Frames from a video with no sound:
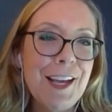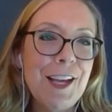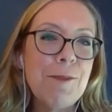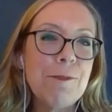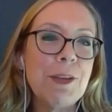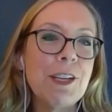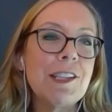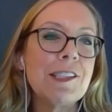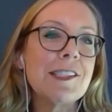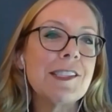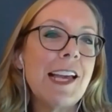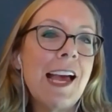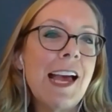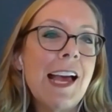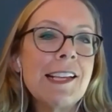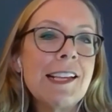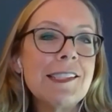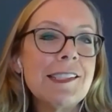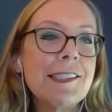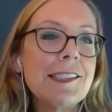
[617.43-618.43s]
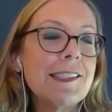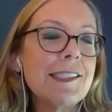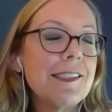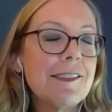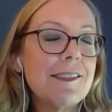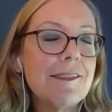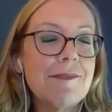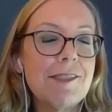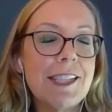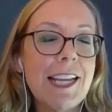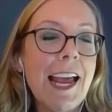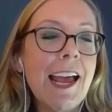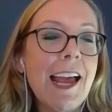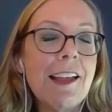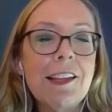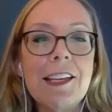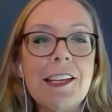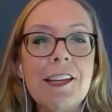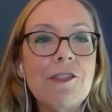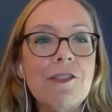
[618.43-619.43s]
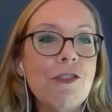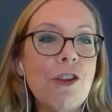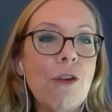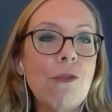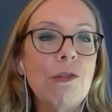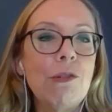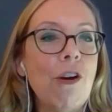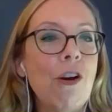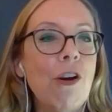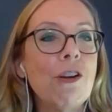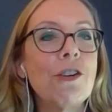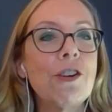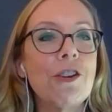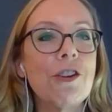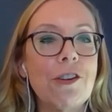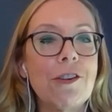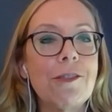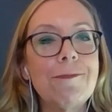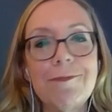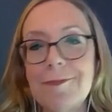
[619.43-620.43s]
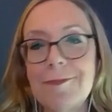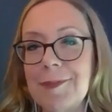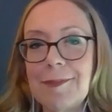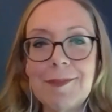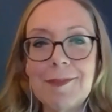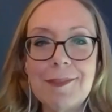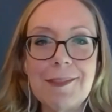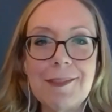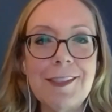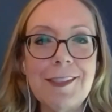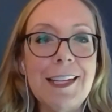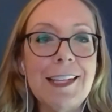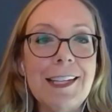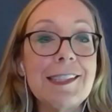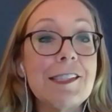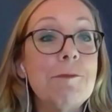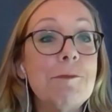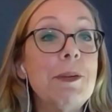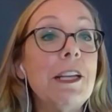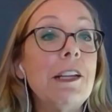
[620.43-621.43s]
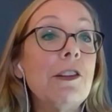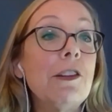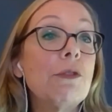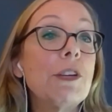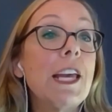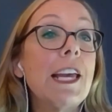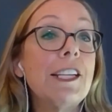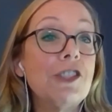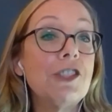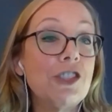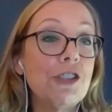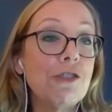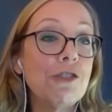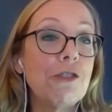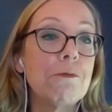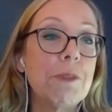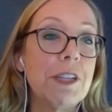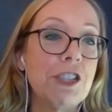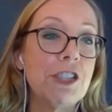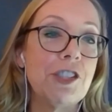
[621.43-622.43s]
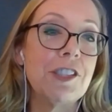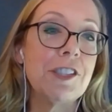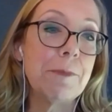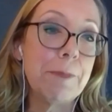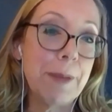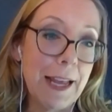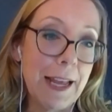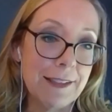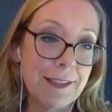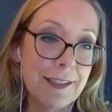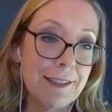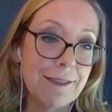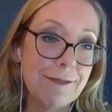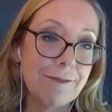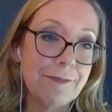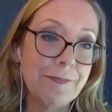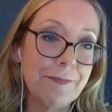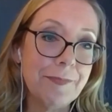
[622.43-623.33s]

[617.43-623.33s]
because as talent no longer needs to be location or region dependent,